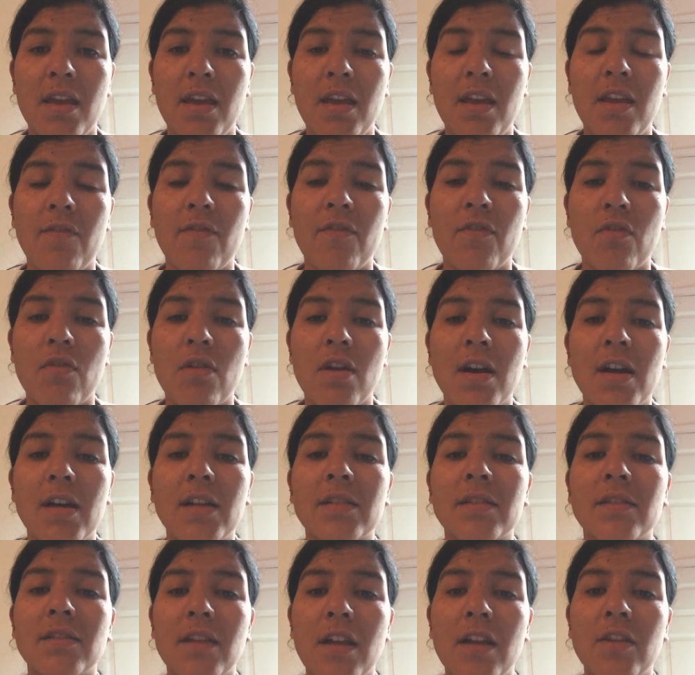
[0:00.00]
and for
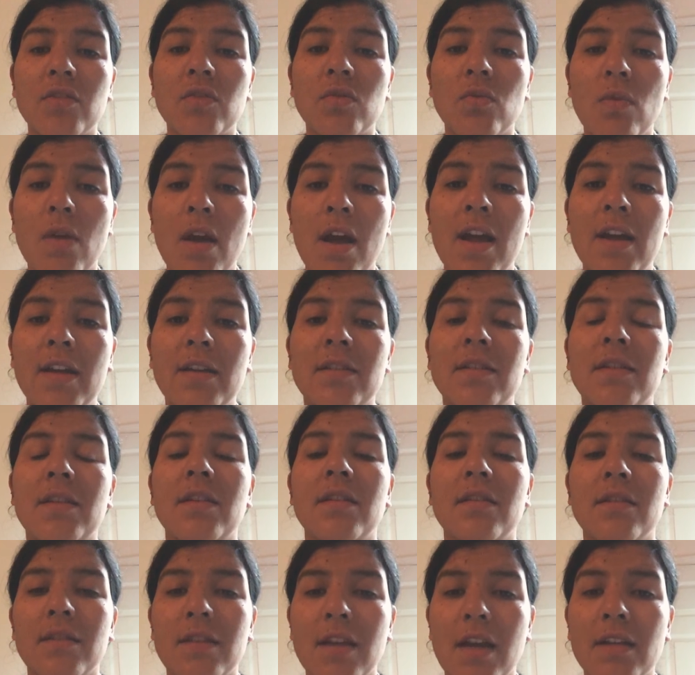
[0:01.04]
us not to act
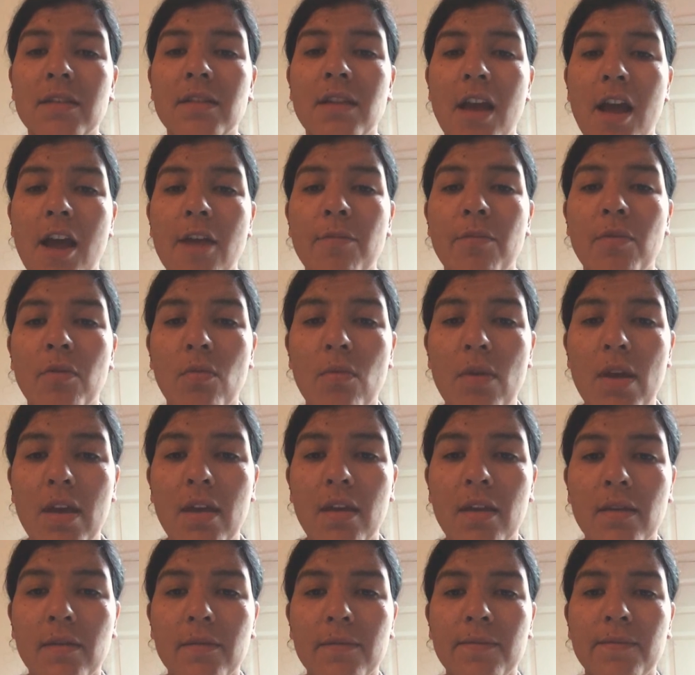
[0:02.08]
that type of
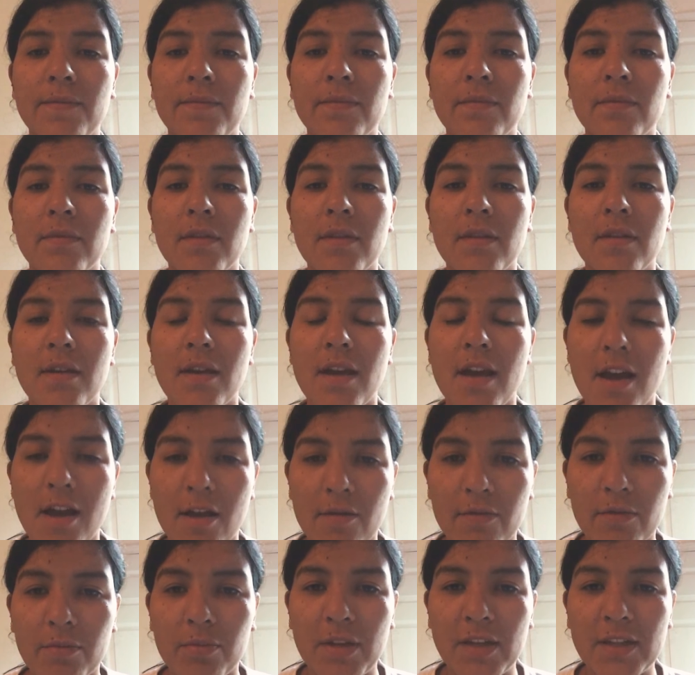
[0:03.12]
way?
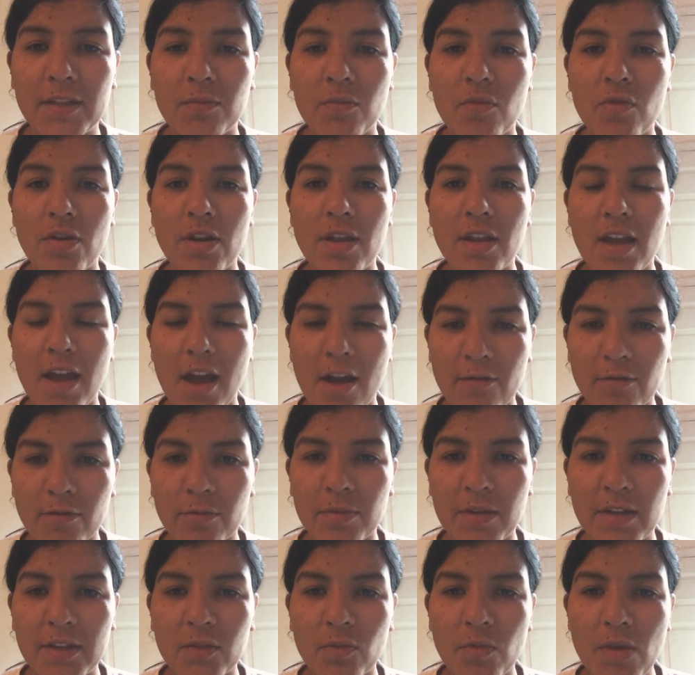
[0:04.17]
Have a blessed morning. Have a
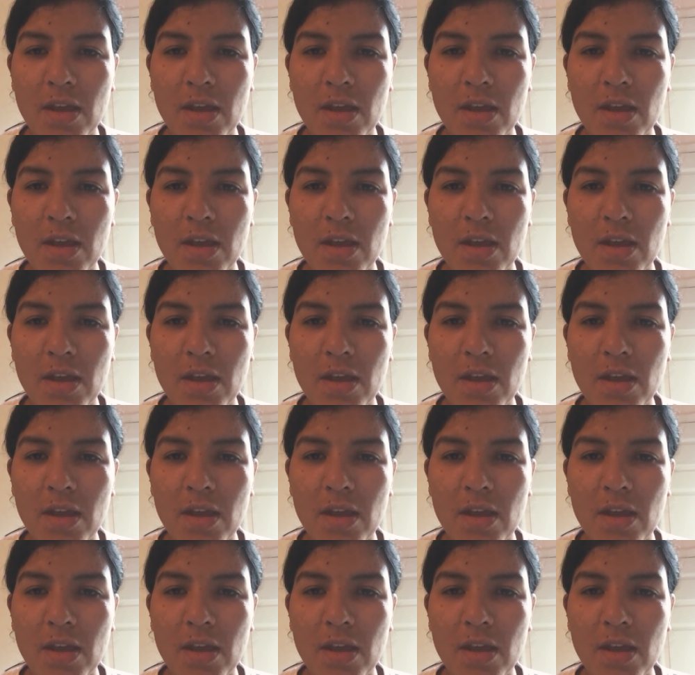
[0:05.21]
blessed